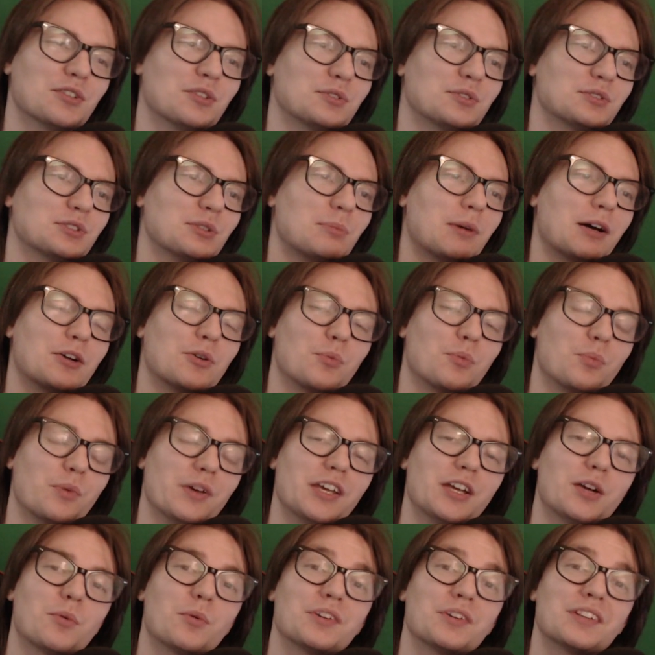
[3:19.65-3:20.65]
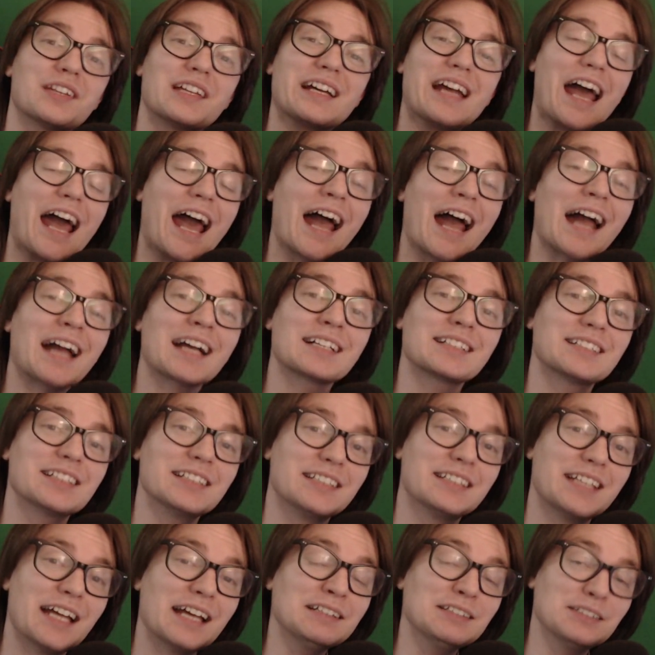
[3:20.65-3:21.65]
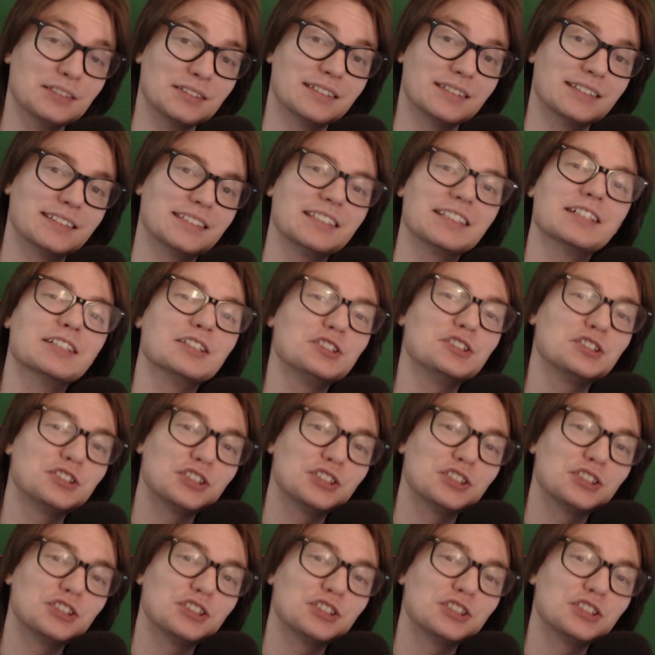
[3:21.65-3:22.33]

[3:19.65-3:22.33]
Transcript: there's about a week where they accidentally